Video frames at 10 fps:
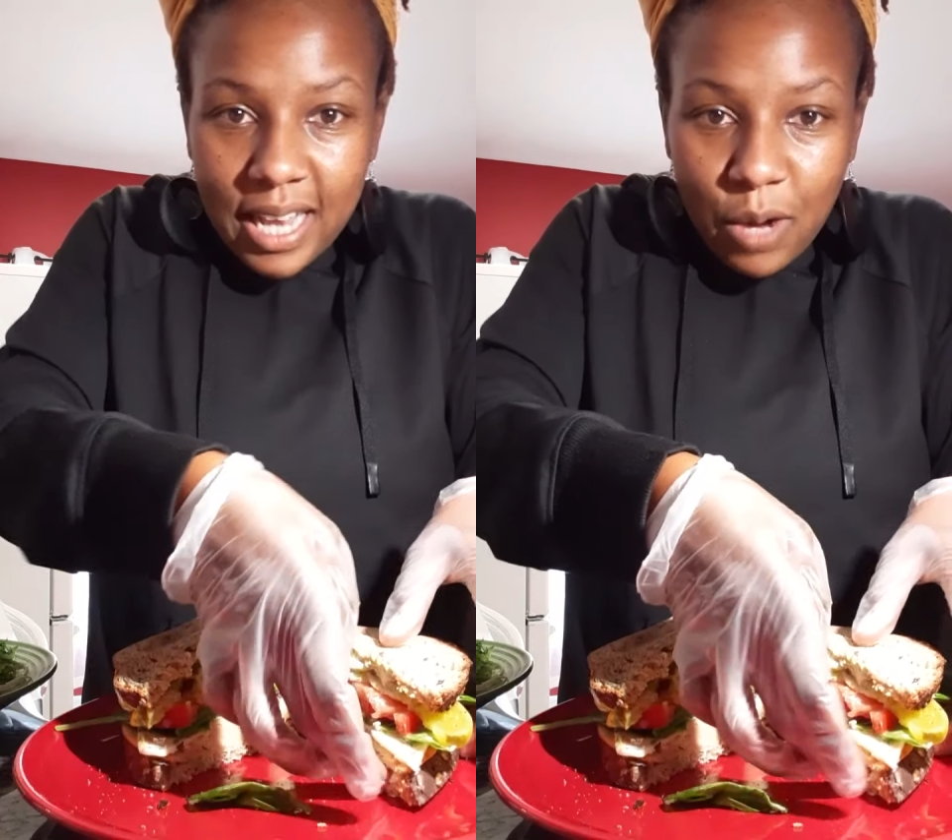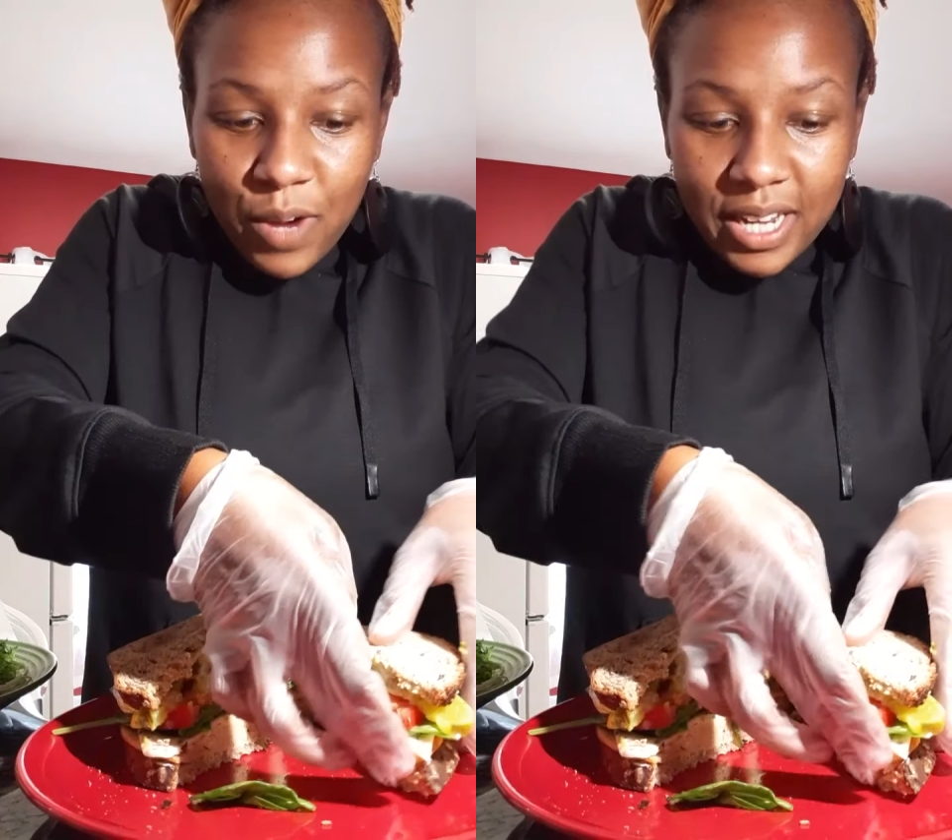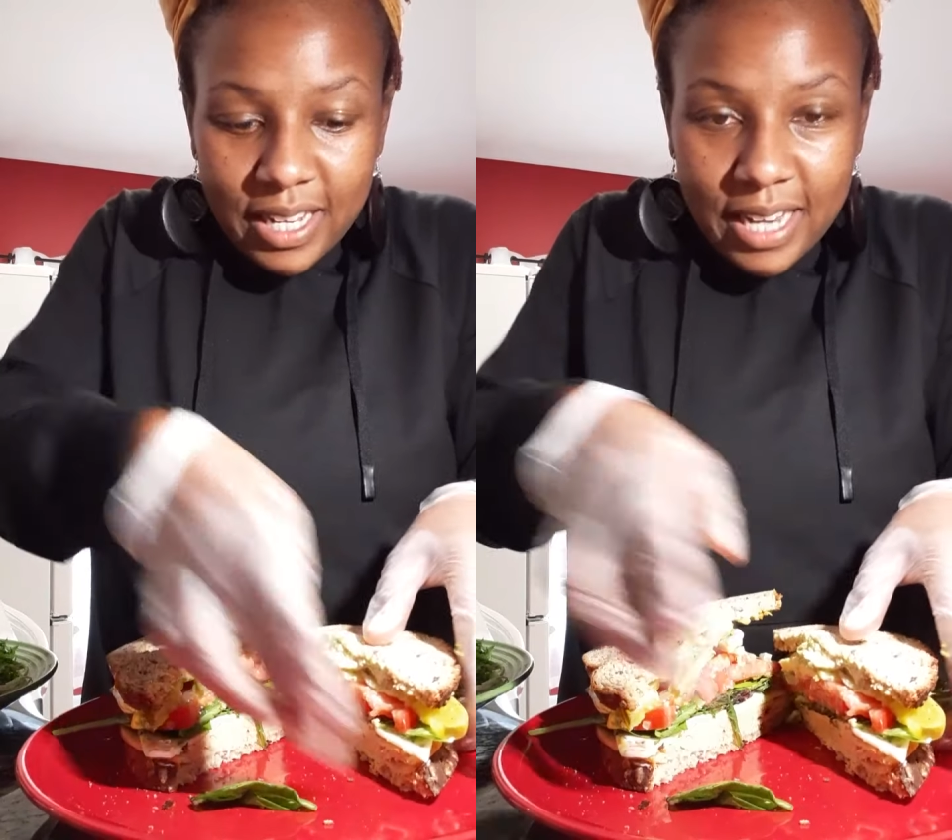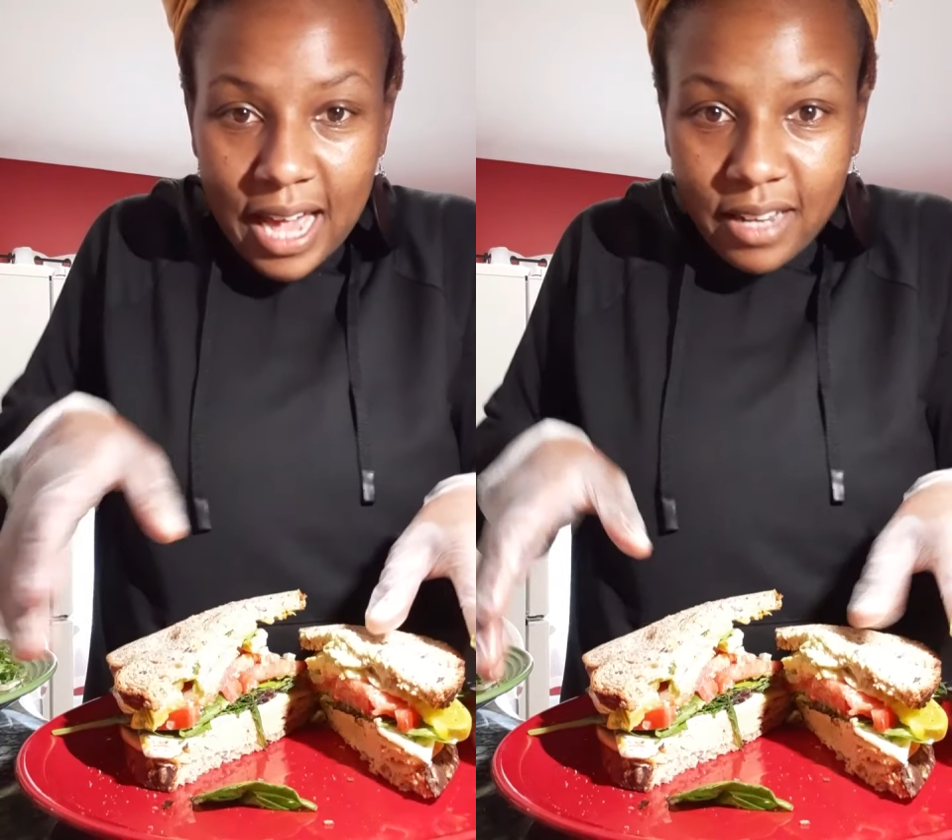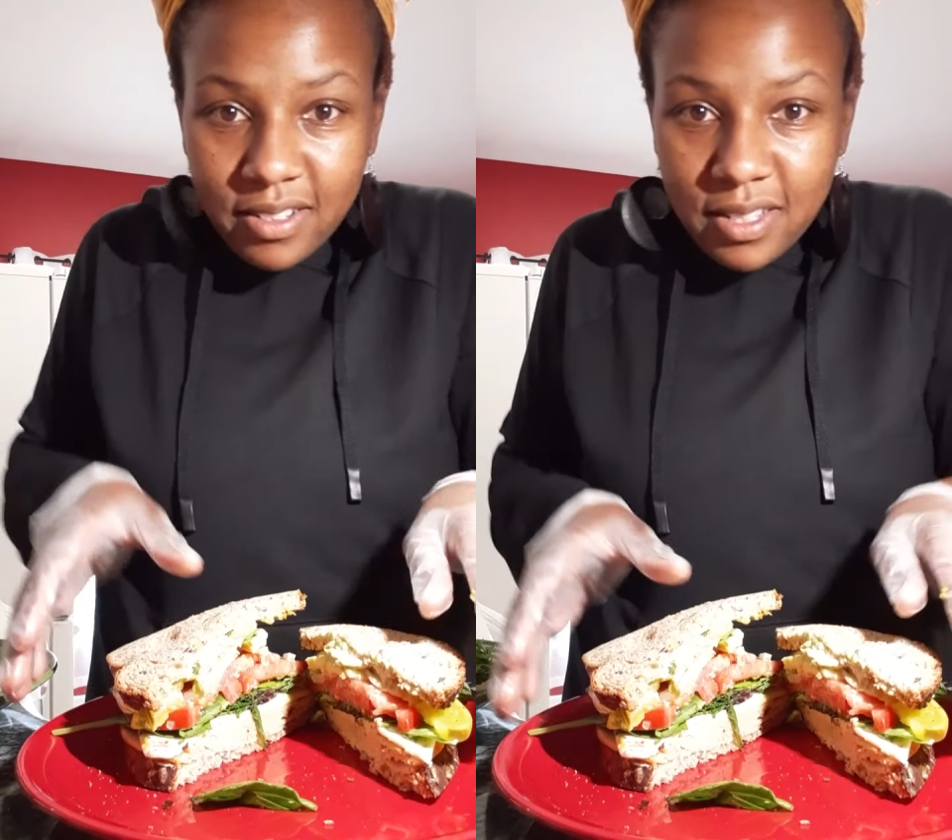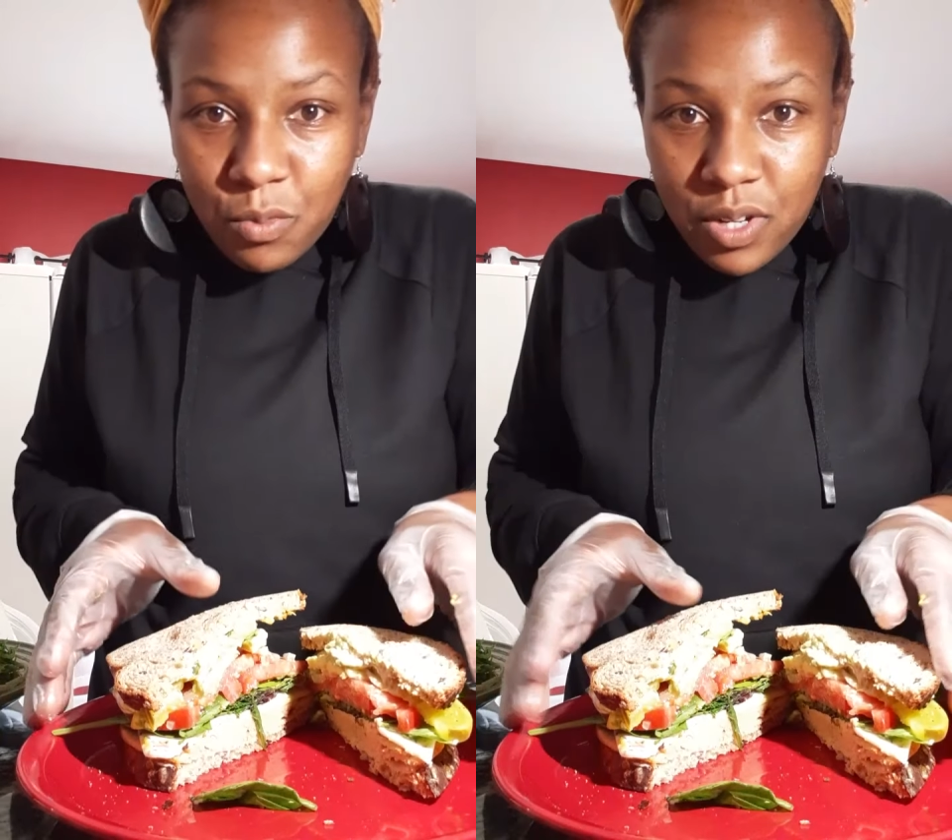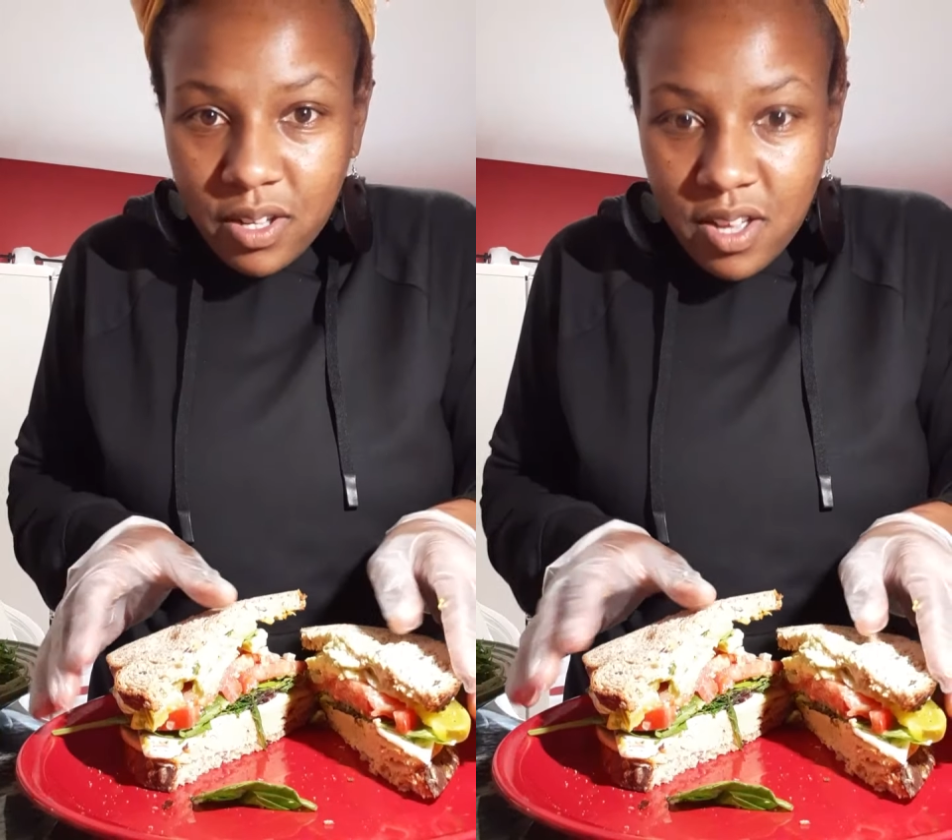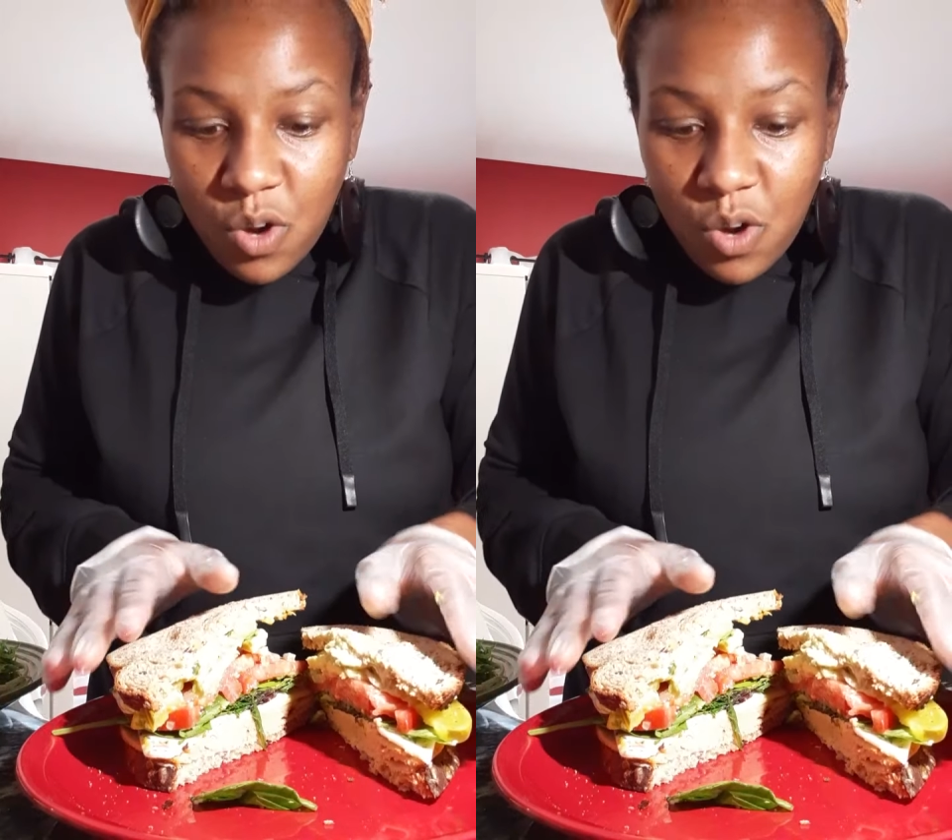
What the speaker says: like we in the diner somewhere.